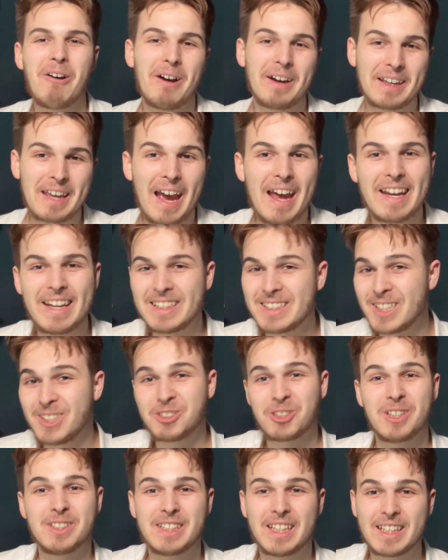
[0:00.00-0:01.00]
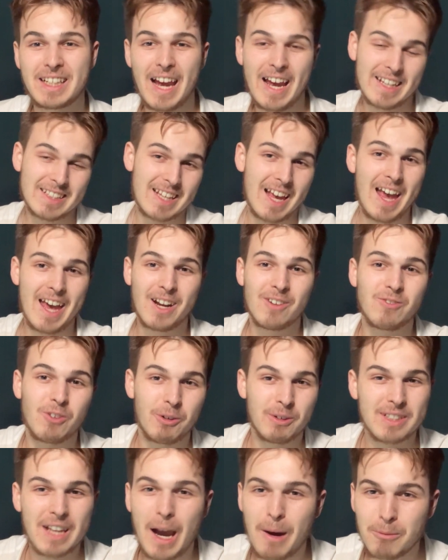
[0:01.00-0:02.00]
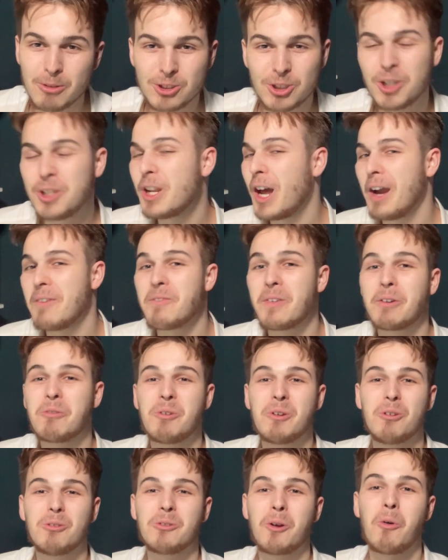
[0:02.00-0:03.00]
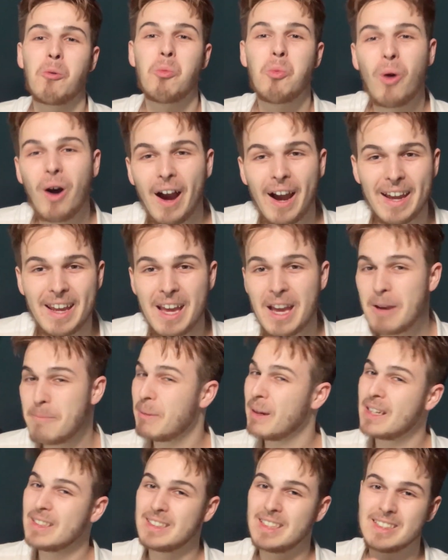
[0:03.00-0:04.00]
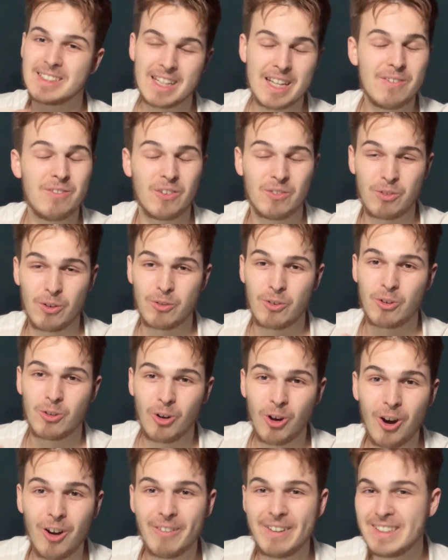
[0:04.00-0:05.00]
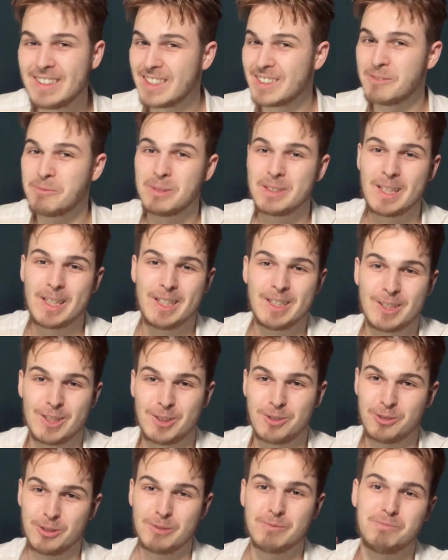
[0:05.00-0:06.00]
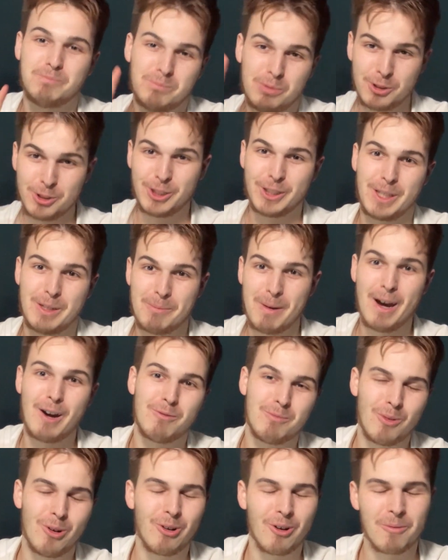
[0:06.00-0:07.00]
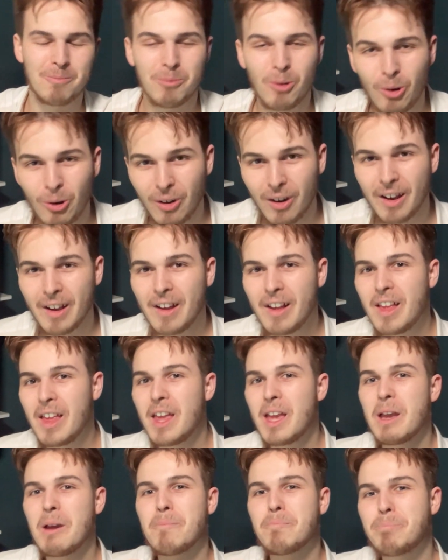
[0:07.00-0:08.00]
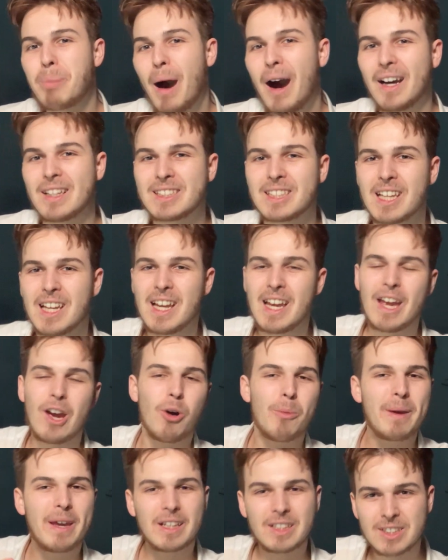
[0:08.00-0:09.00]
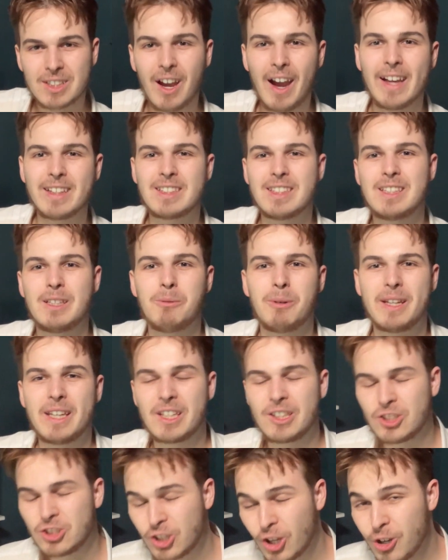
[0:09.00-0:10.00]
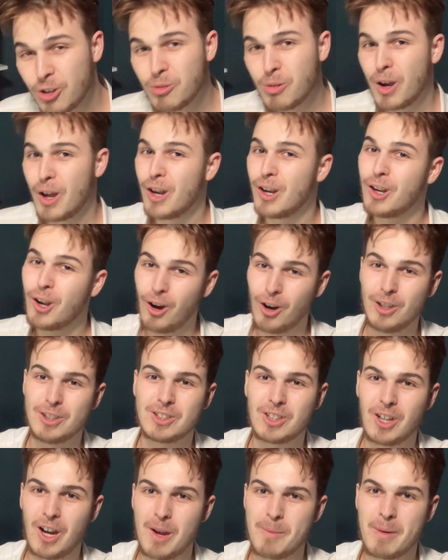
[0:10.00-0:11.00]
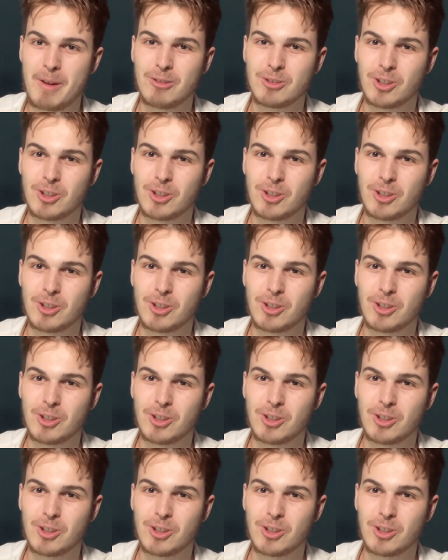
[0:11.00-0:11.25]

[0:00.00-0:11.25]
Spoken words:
again, it's interesting that it's ahead of Lewis Hamilton. I think we all know why, because he's leaving for Ferrari, so Mercedes are sort of pushing him out more and more. But it'll be exciting to see what he can do. Last time he was